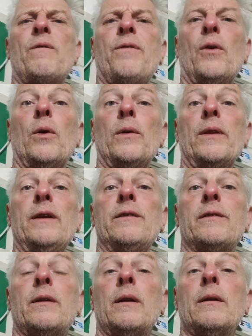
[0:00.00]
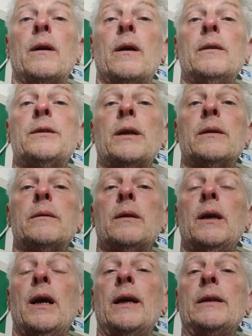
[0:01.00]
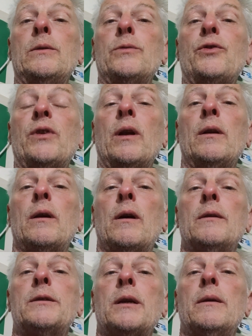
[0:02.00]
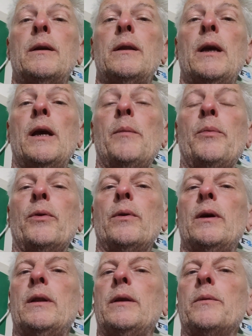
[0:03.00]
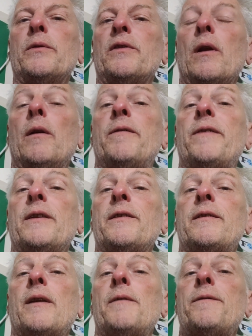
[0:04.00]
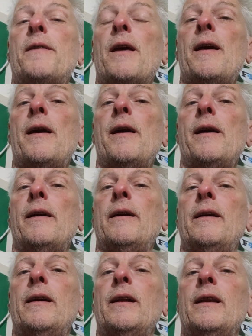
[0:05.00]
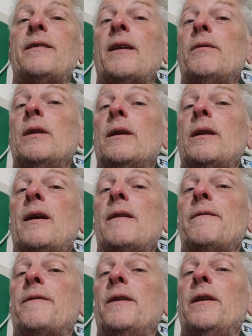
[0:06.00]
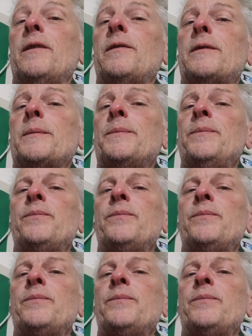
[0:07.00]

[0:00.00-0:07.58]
For the Sedona car show, the annual Sedona car show at the airport, and there was a lot of fun stuff there. Let's have a look at that first.